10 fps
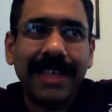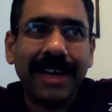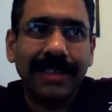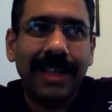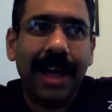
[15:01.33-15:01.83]

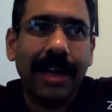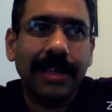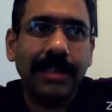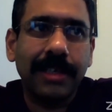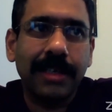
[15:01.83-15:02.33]
said
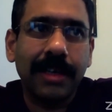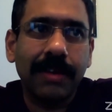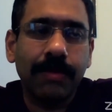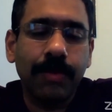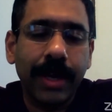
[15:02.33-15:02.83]

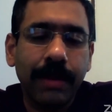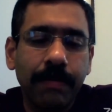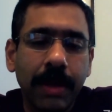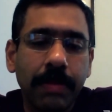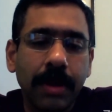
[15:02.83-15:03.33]
that, when
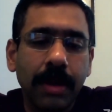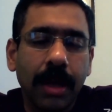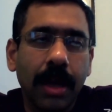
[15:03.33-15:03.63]
people,